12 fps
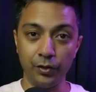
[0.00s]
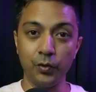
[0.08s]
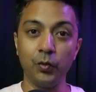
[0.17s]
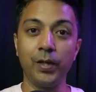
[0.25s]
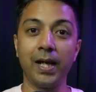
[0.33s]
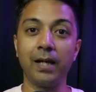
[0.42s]

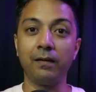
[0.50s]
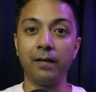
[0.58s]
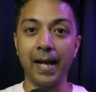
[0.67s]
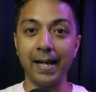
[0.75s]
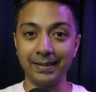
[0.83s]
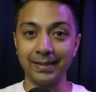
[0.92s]
you get
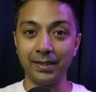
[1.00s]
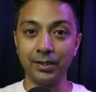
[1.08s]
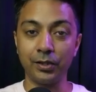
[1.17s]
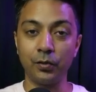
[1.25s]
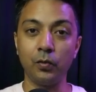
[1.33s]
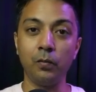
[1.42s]
access
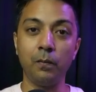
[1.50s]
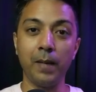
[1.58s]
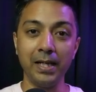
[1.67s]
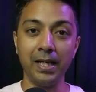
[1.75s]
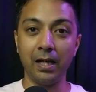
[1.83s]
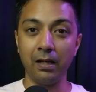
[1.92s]
to
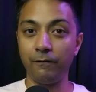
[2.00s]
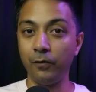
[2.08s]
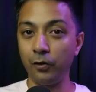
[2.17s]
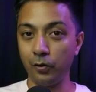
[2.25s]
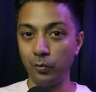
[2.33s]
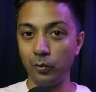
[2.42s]
many
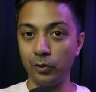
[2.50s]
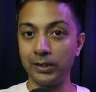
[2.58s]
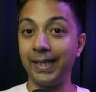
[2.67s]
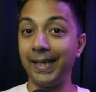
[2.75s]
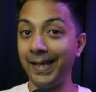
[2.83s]
helpful tools,